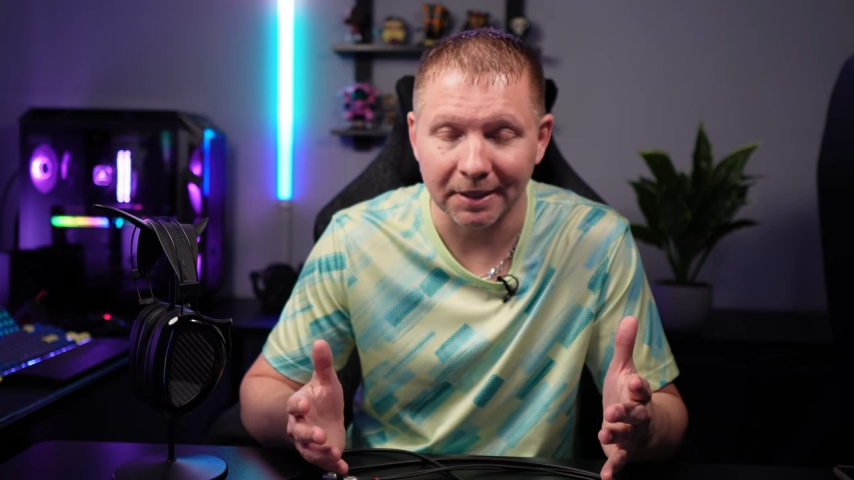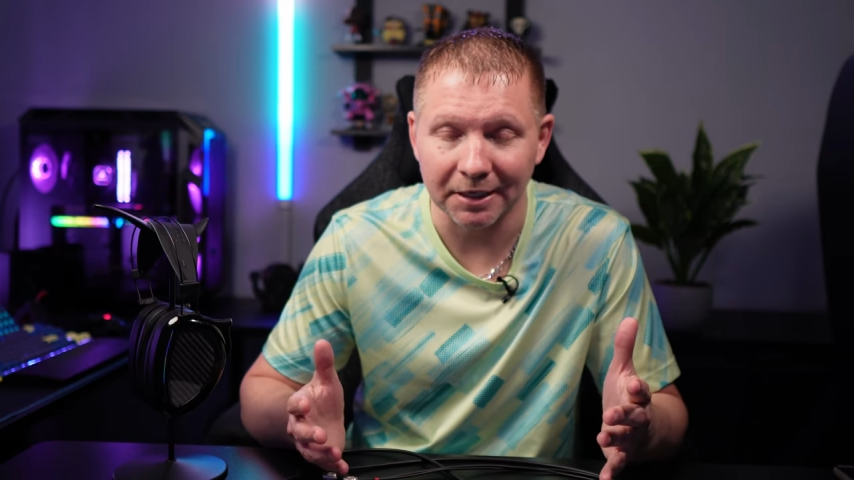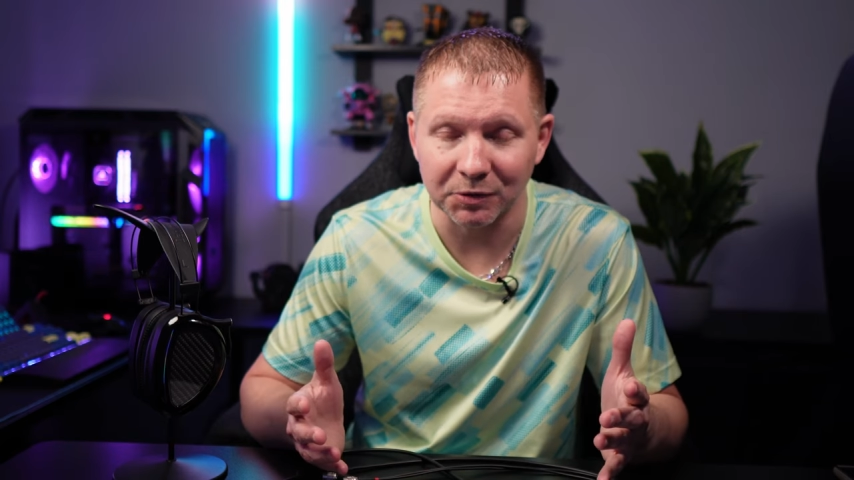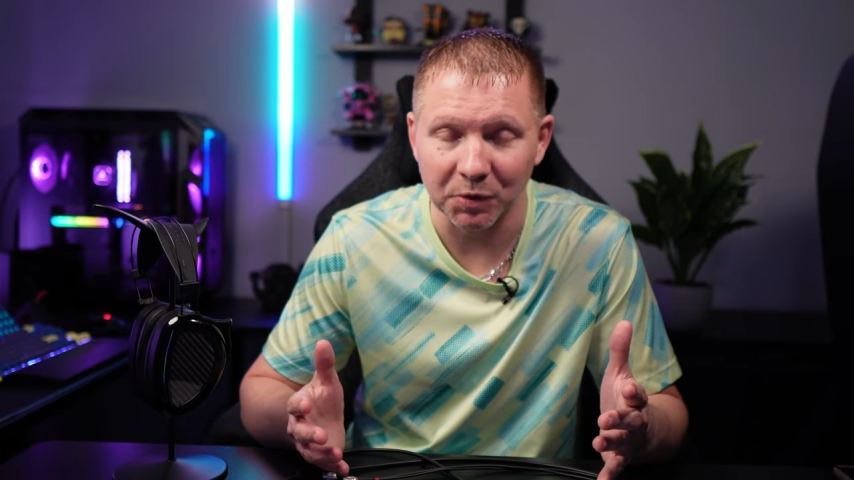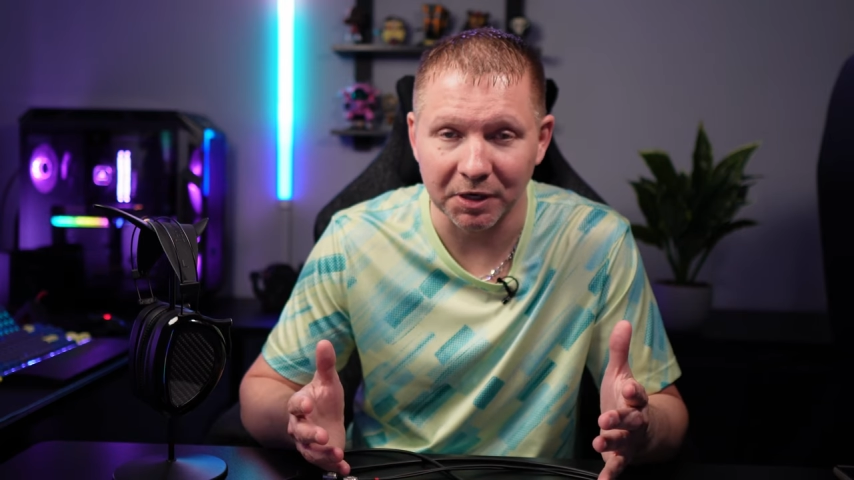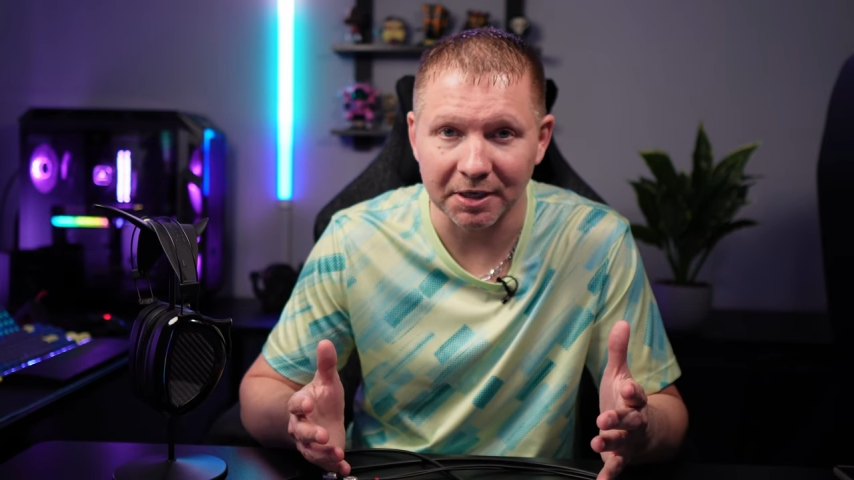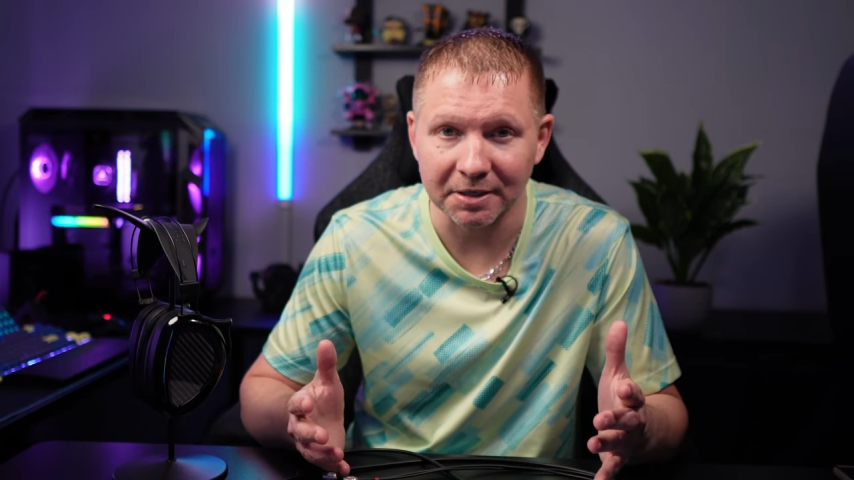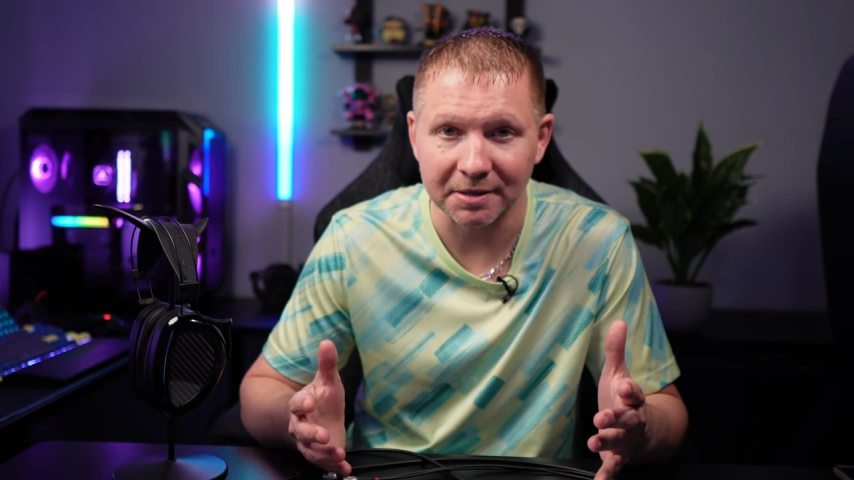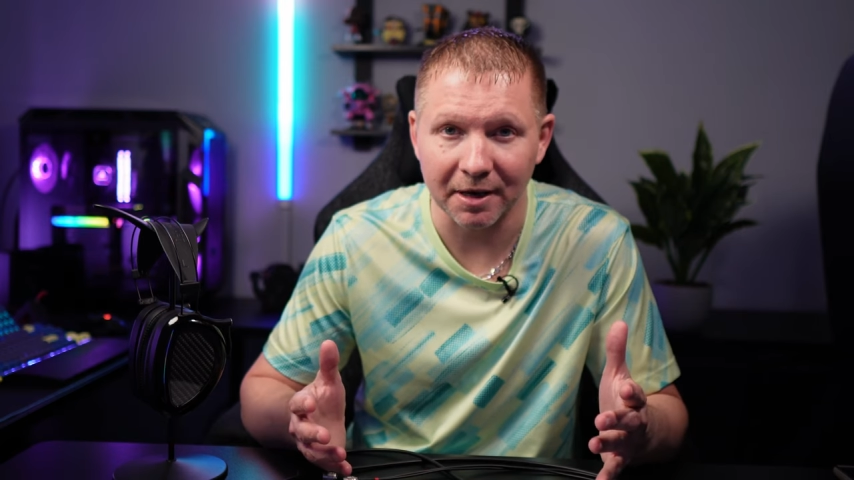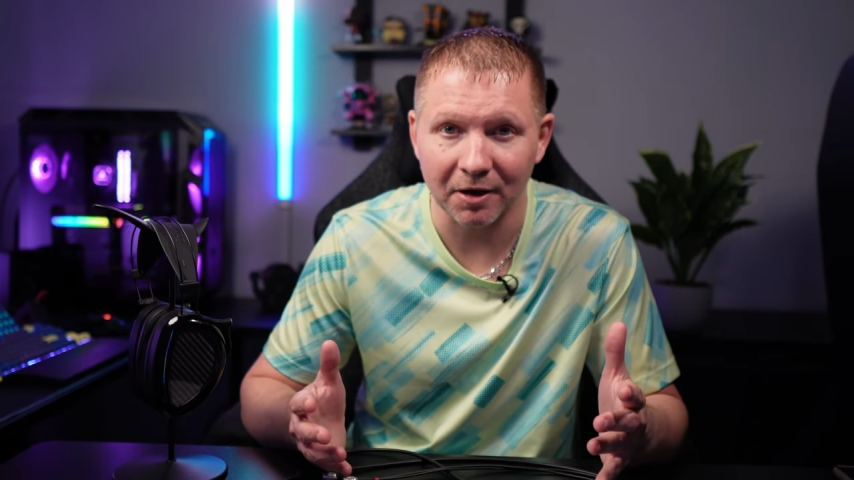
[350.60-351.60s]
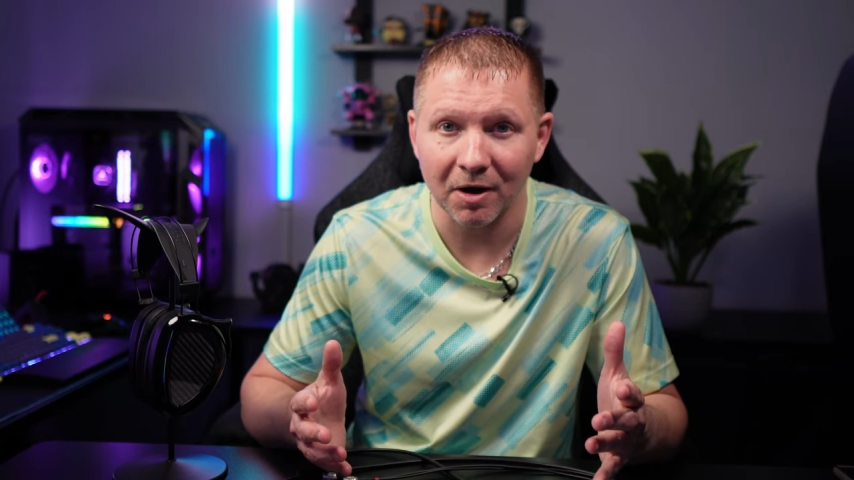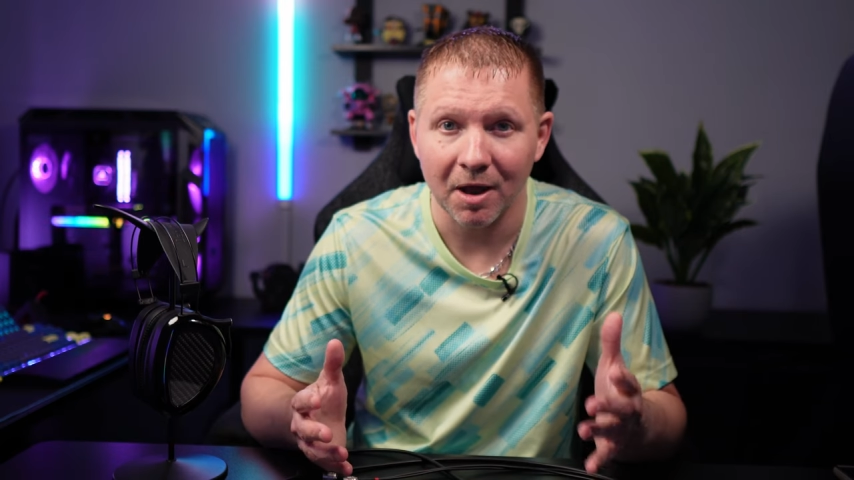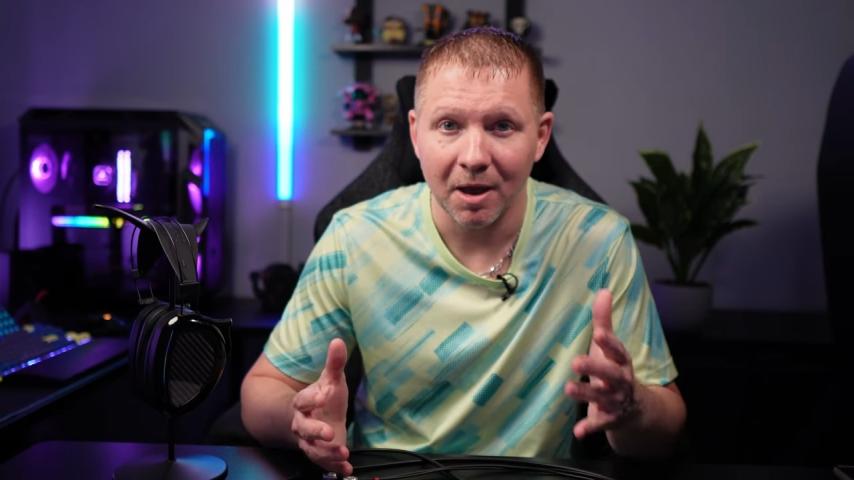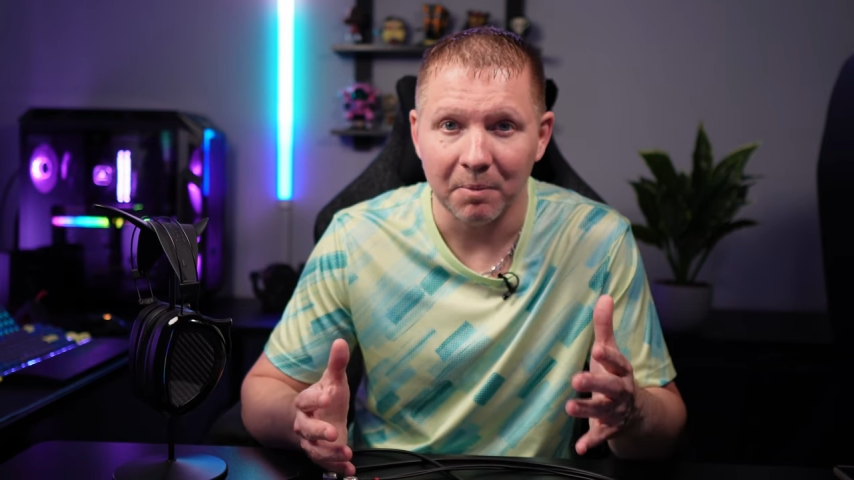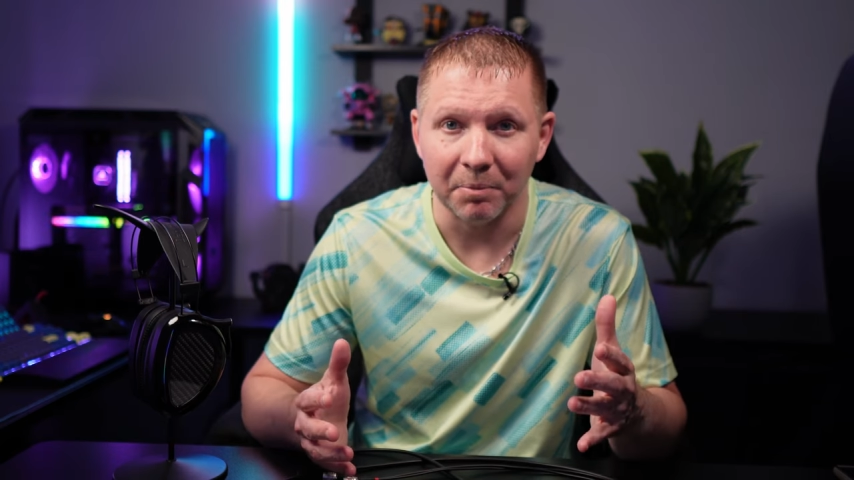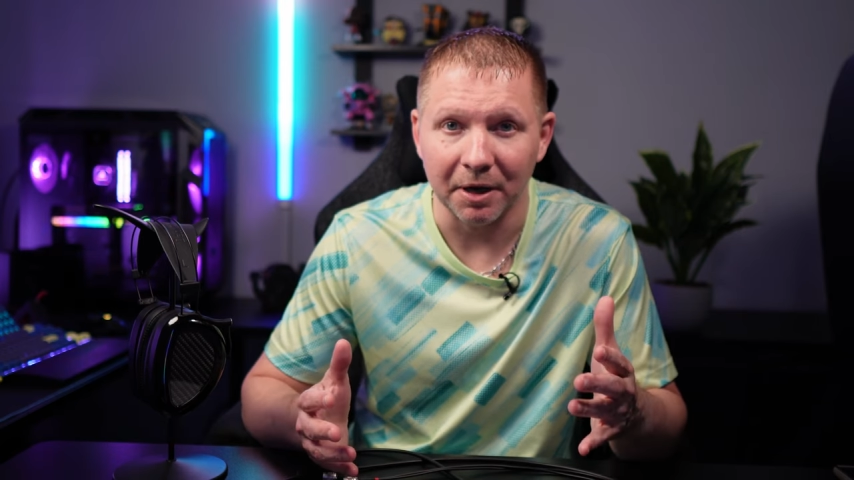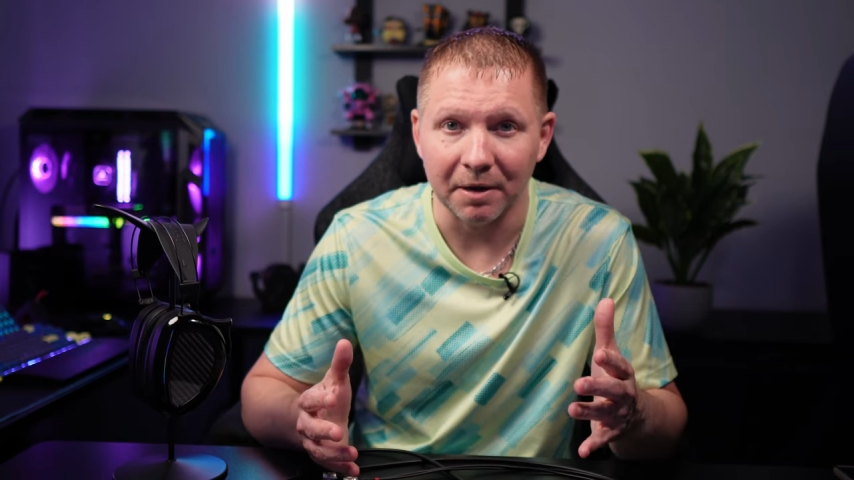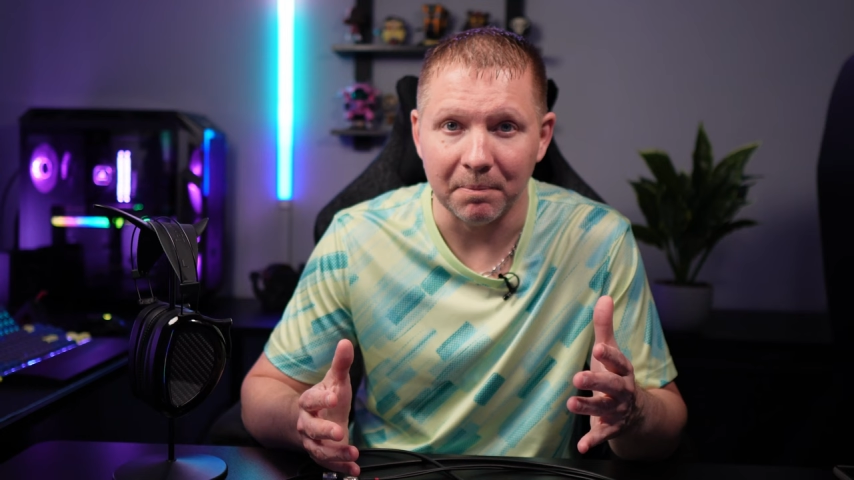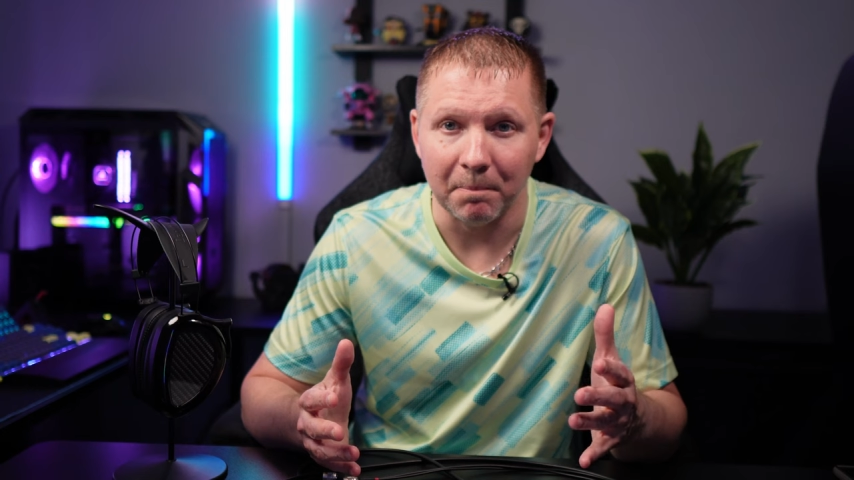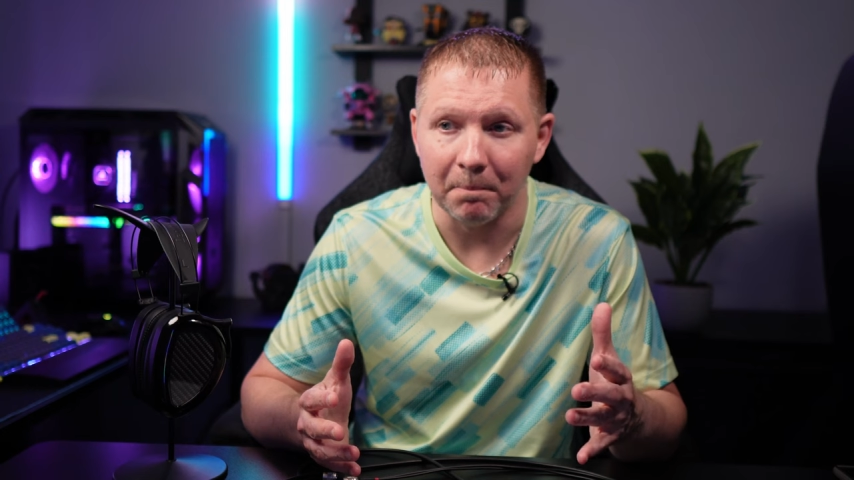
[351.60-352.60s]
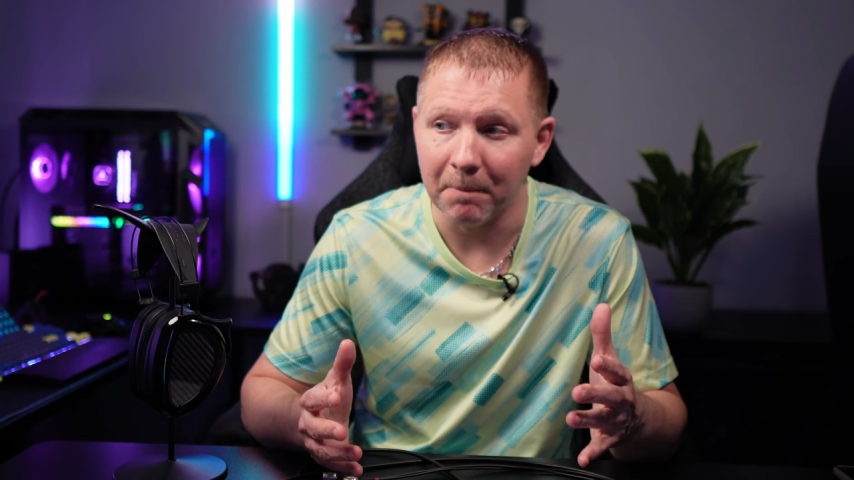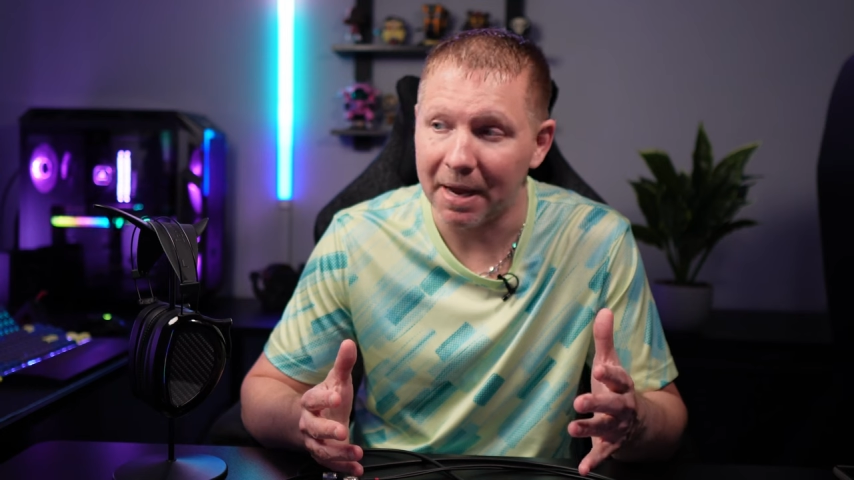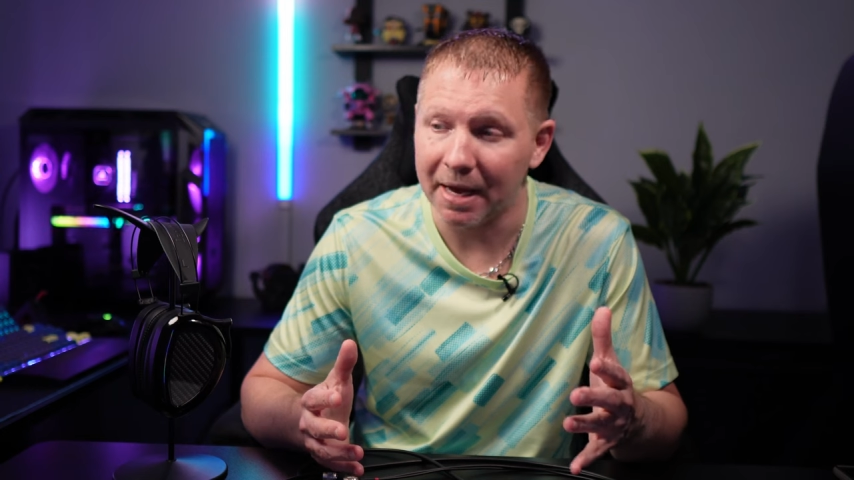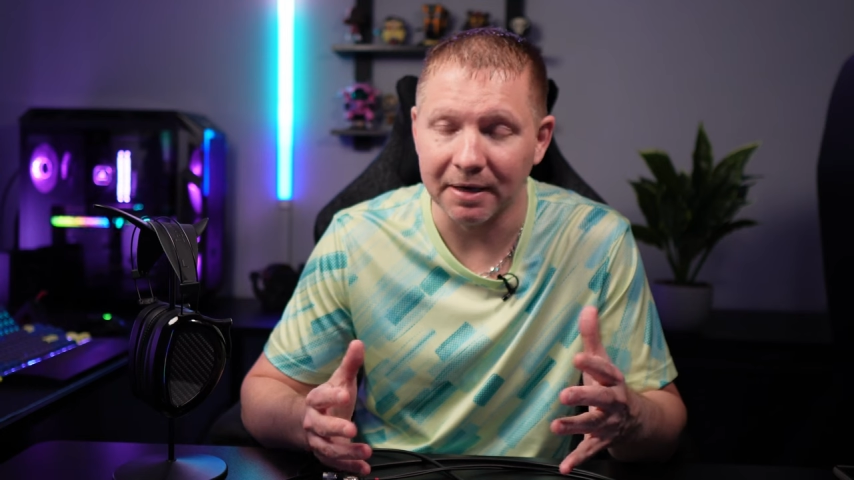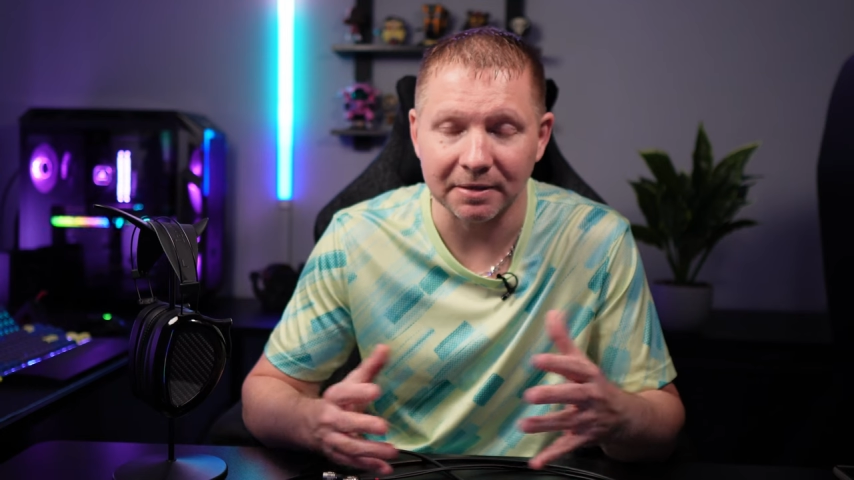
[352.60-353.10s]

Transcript: is what it is there. But man,